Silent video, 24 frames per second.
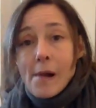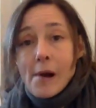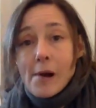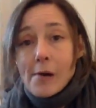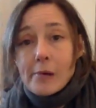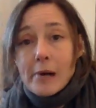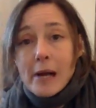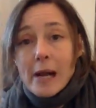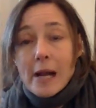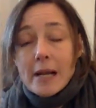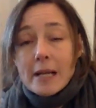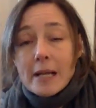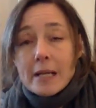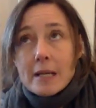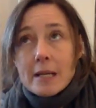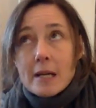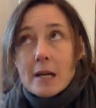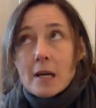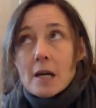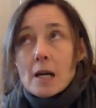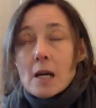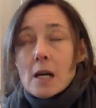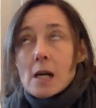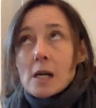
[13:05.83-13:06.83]

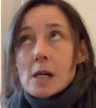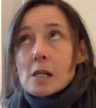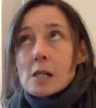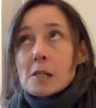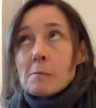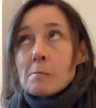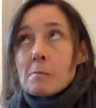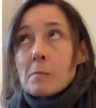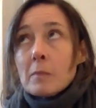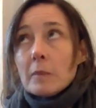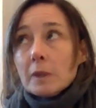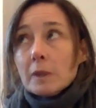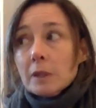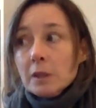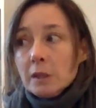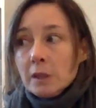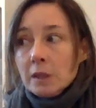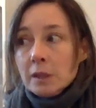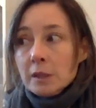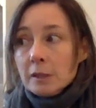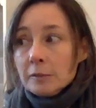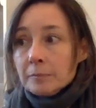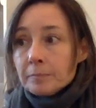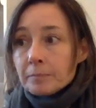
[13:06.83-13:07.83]
okay?
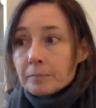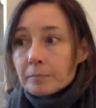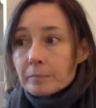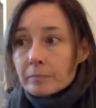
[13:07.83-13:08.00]
If